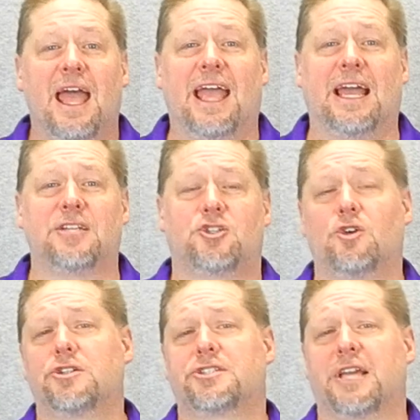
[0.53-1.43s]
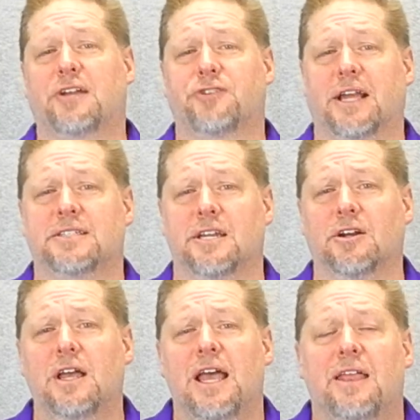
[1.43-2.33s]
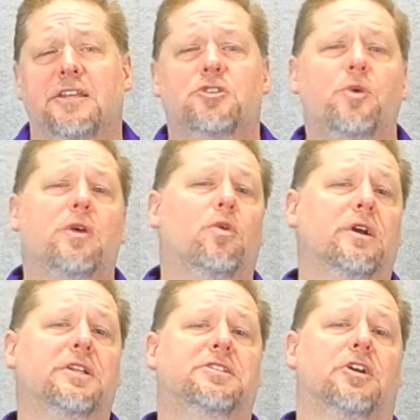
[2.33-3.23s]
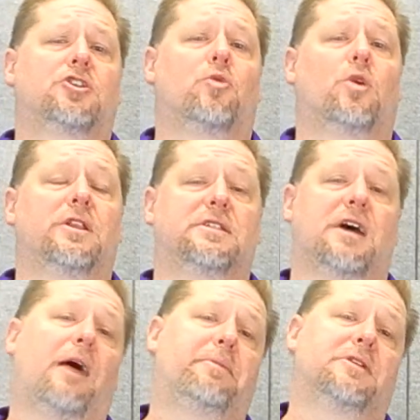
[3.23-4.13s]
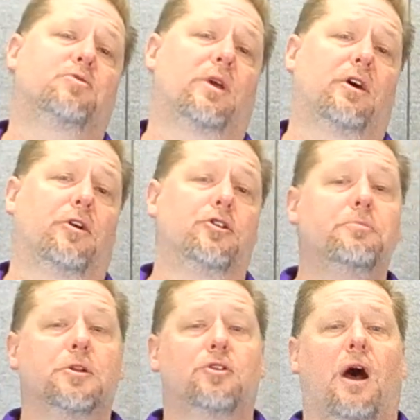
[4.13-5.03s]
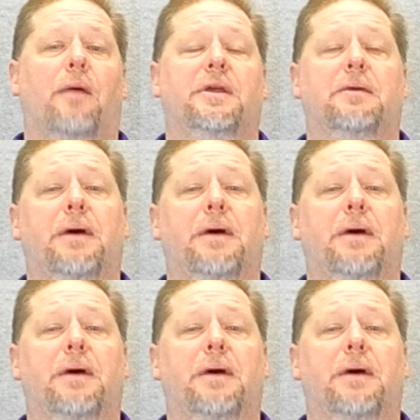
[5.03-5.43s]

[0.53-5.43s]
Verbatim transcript: Hey guys, George at SoundTraxx here. This week we're going to touch on one of the topics with our new Blunami